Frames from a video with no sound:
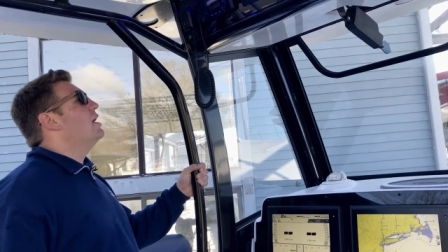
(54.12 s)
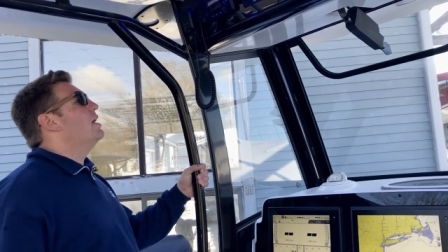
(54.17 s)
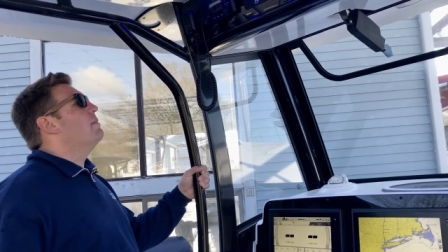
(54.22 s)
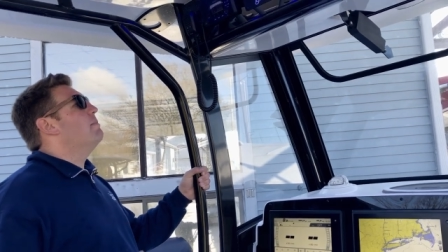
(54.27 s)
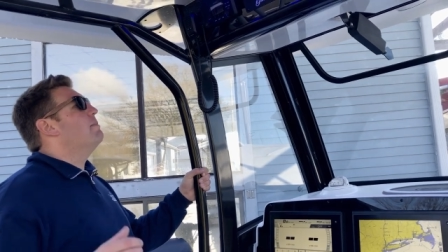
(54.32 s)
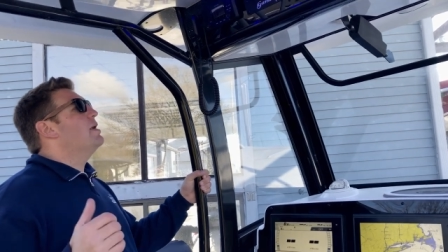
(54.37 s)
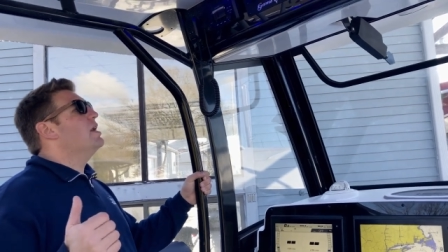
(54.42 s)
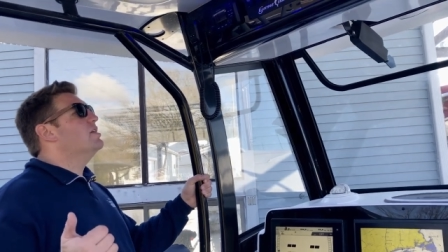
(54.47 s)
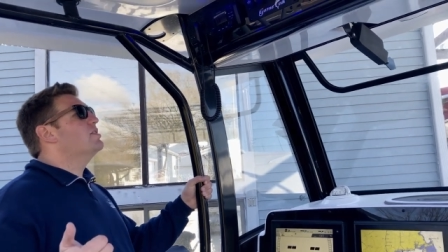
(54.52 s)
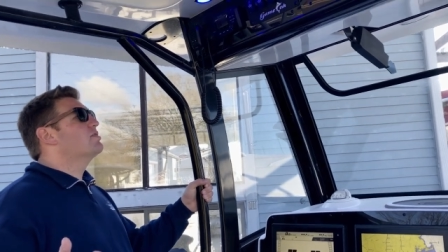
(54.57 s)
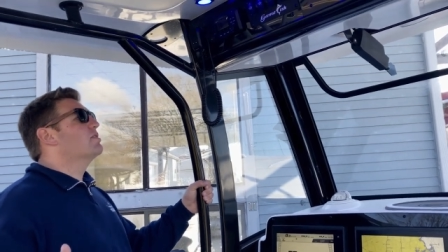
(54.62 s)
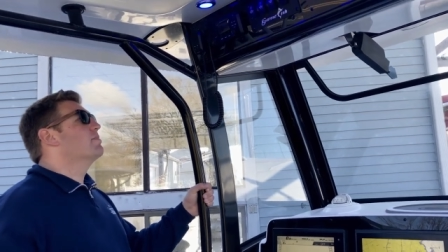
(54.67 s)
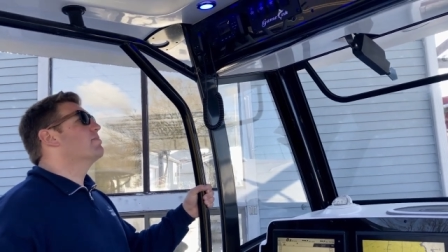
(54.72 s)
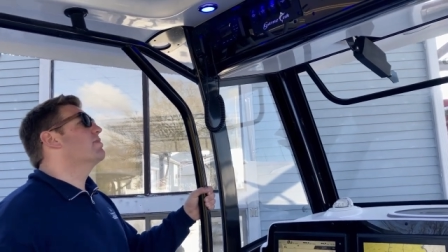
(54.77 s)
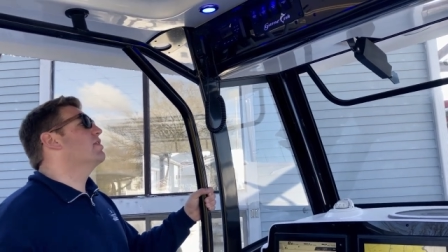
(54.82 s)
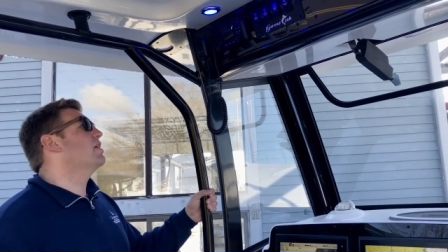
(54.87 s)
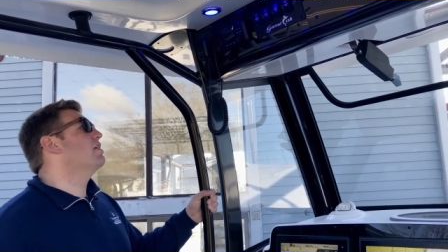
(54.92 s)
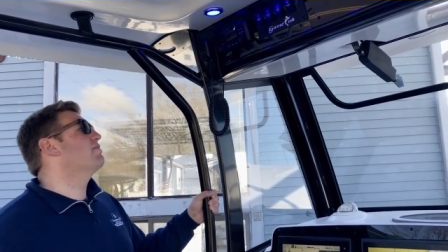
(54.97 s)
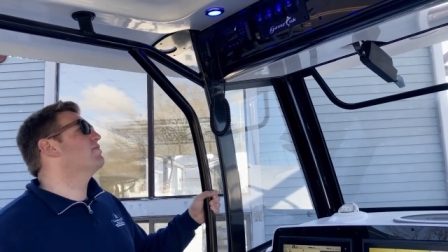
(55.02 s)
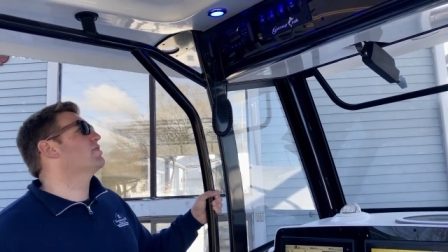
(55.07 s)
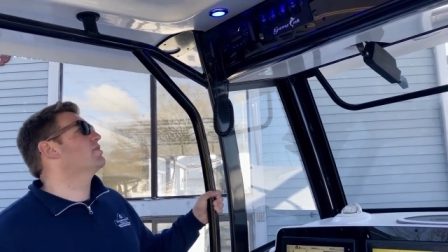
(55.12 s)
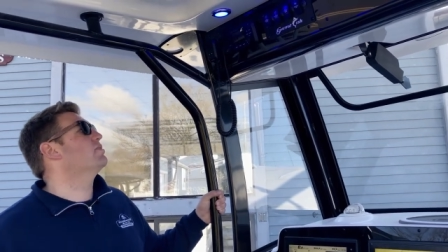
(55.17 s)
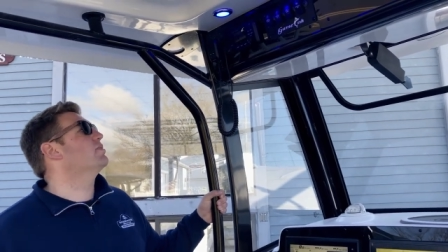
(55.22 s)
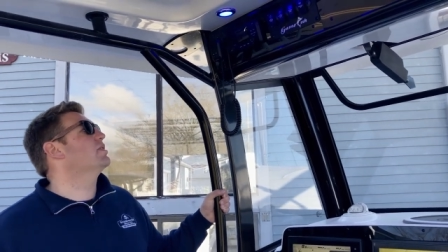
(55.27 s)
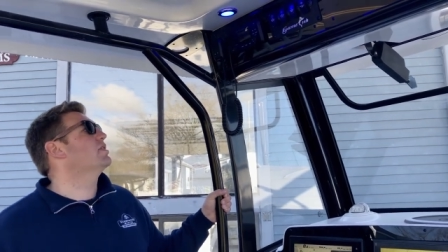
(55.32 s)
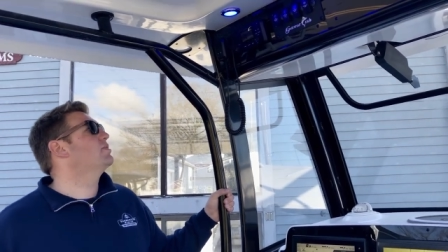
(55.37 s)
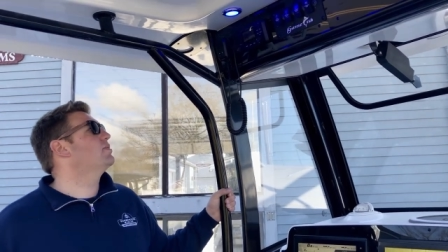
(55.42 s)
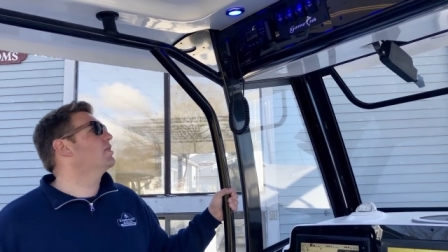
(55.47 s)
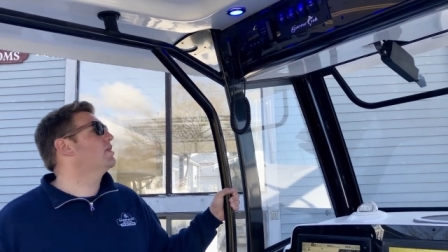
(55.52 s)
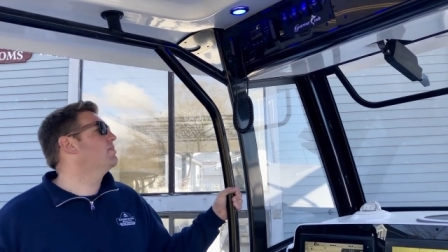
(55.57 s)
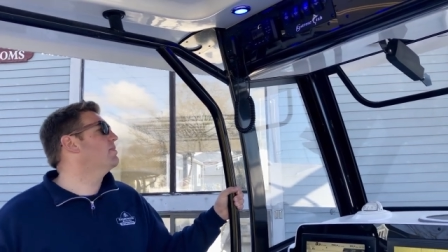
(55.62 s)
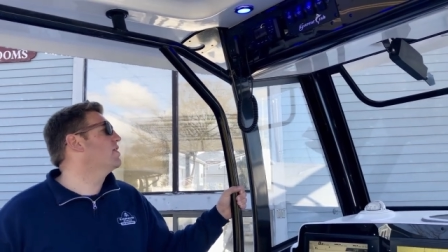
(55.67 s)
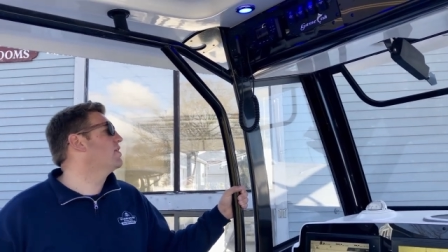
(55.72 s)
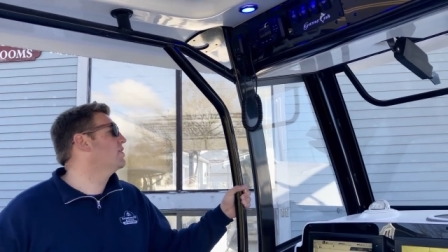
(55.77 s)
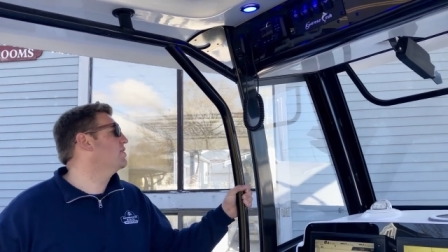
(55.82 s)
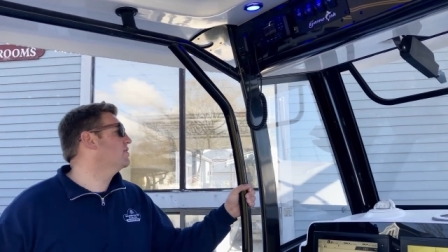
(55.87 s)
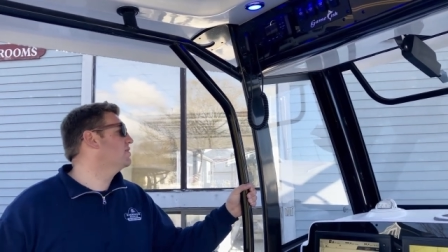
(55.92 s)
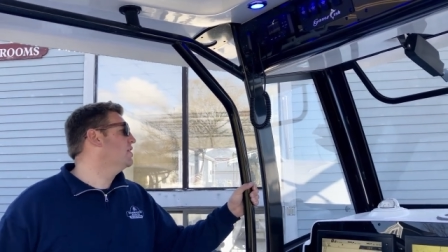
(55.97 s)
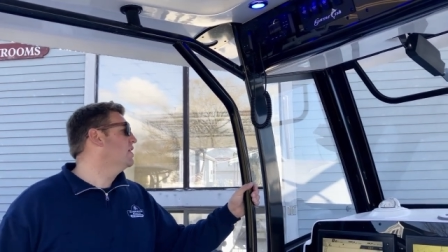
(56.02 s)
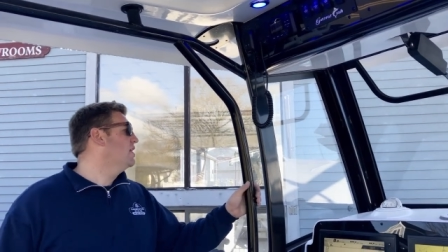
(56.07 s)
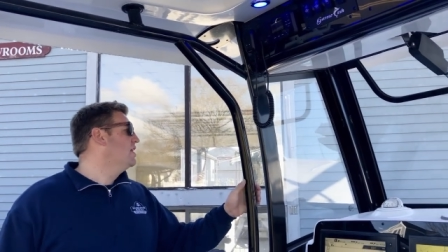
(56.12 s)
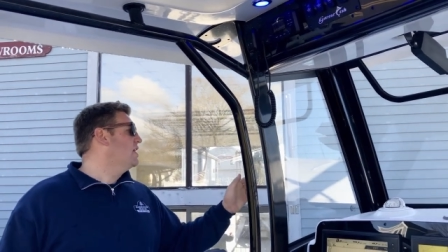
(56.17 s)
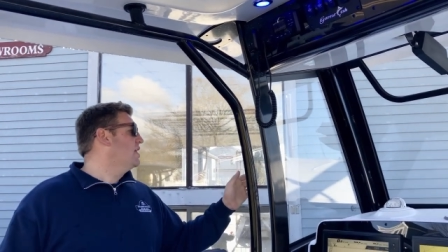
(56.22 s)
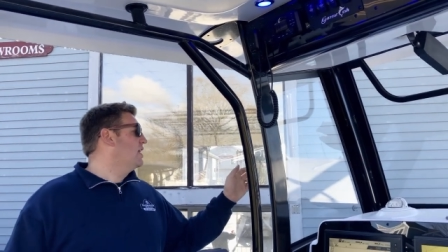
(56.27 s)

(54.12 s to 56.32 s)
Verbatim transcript: Major upgrade for the 2020 models